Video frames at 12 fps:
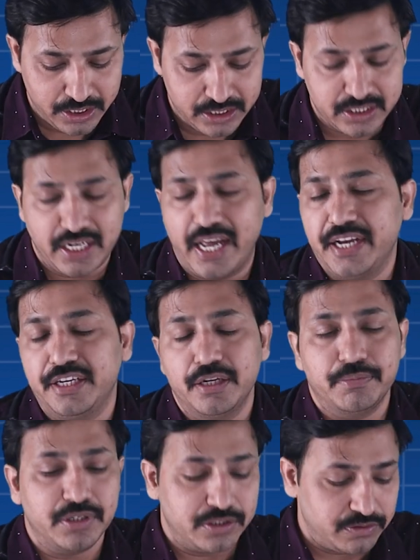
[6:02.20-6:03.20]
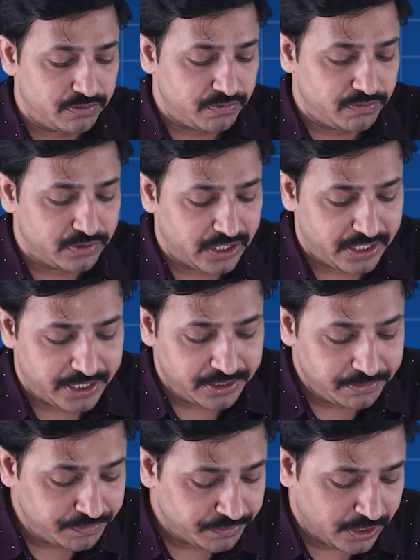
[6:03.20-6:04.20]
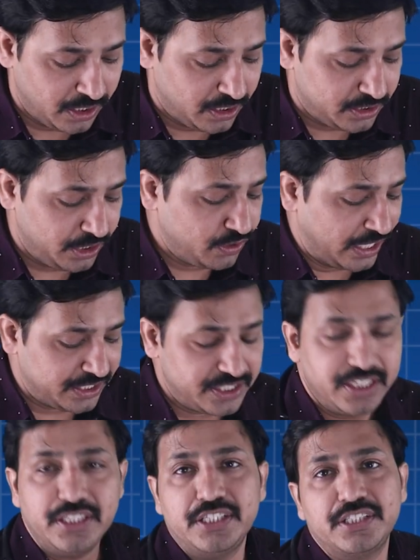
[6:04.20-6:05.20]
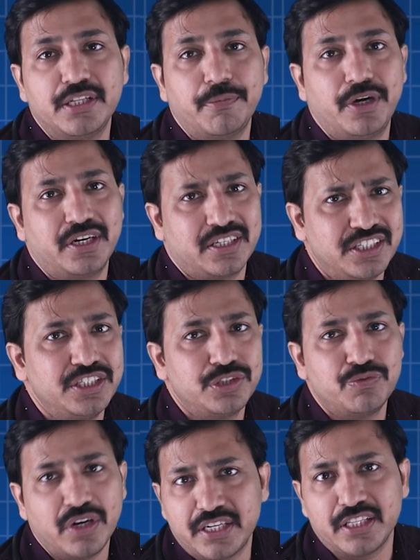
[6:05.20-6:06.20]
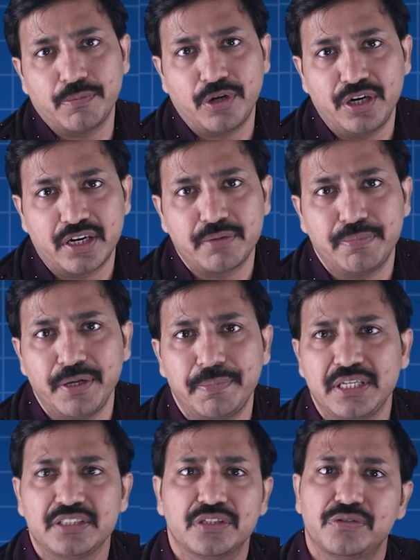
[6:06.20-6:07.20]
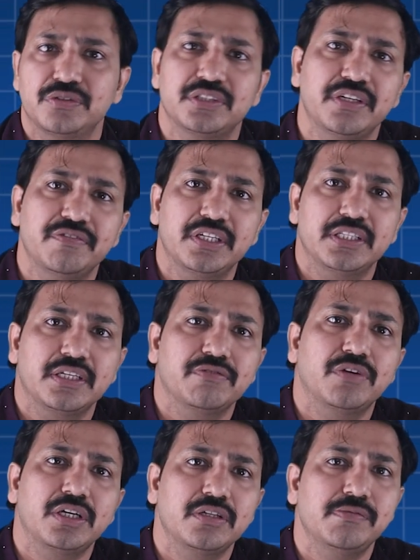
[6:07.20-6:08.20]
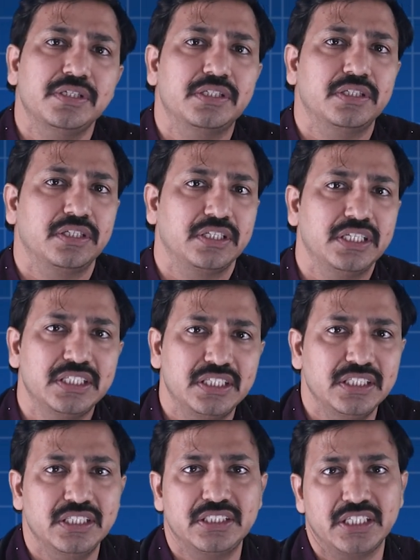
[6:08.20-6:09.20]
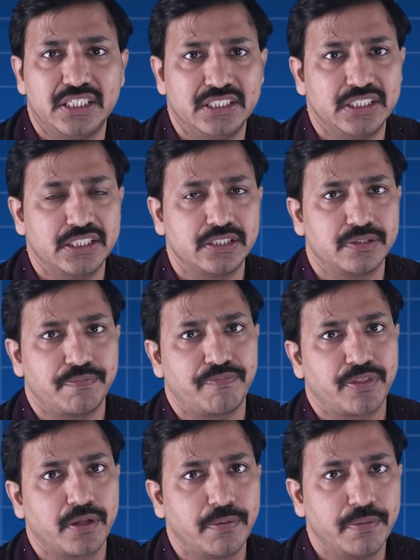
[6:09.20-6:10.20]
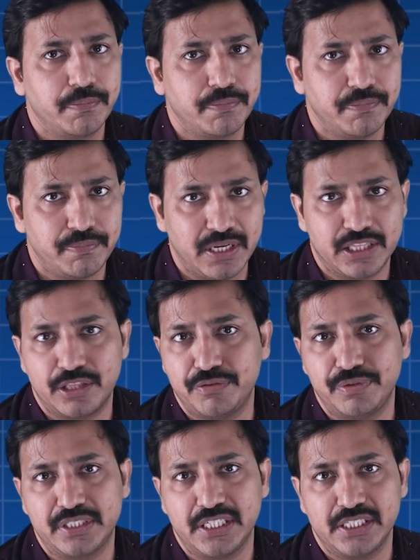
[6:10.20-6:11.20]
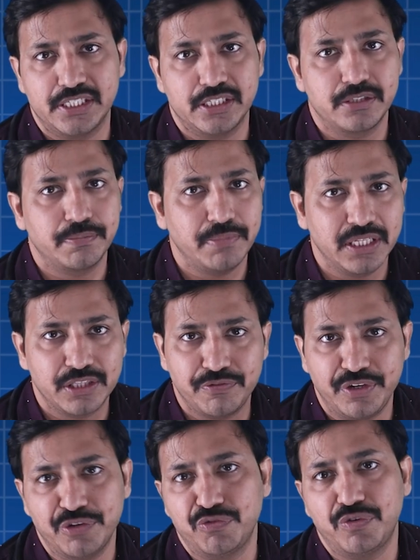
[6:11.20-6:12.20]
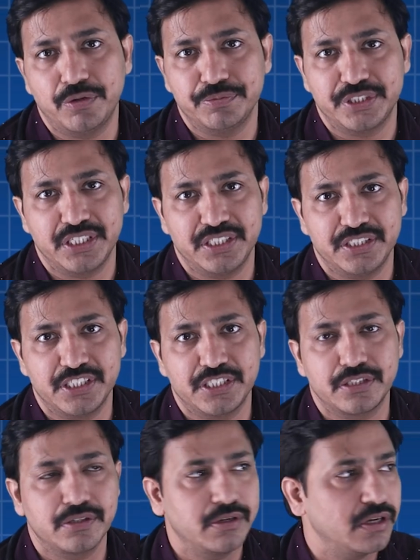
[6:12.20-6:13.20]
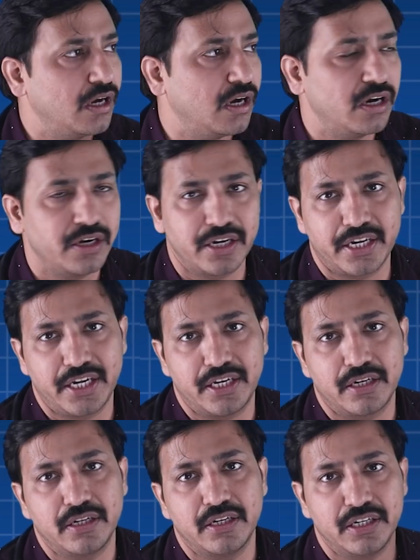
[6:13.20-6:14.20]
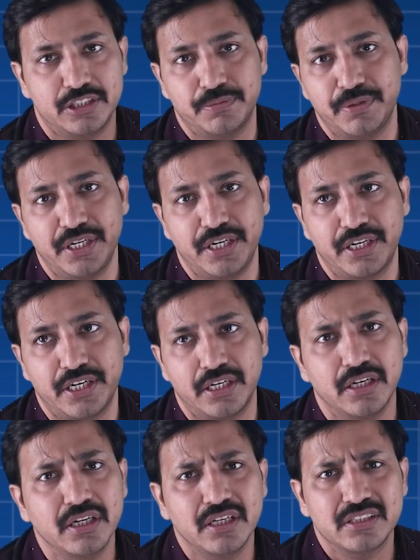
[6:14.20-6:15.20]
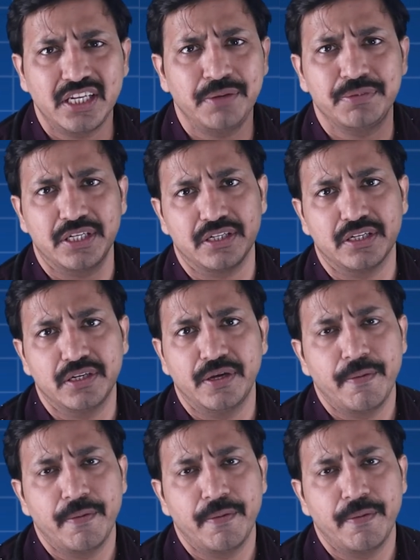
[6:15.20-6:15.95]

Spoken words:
Now slide number 13. So you can see this in the monitor. This is what in the monitor, beeping sounds, everything. What will be the ECG changes, pleth waveform changes, heart rate, respiratory rate, same thing.